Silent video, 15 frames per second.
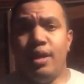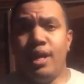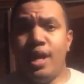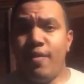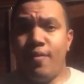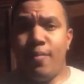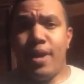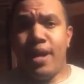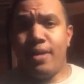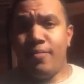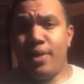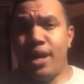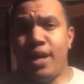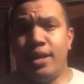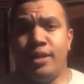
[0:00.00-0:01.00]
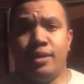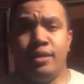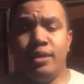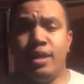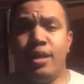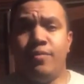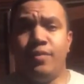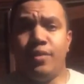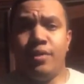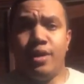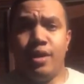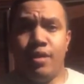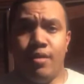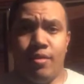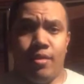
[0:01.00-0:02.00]
Everybody, when I left the
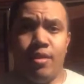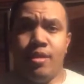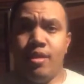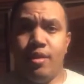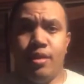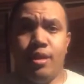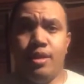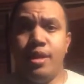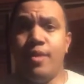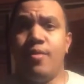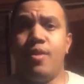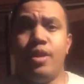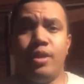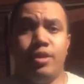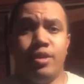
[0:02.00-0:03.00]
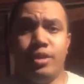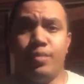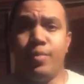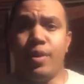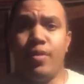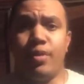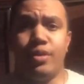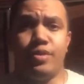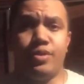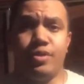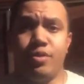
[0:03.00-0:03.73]
theater, they were in good spirits.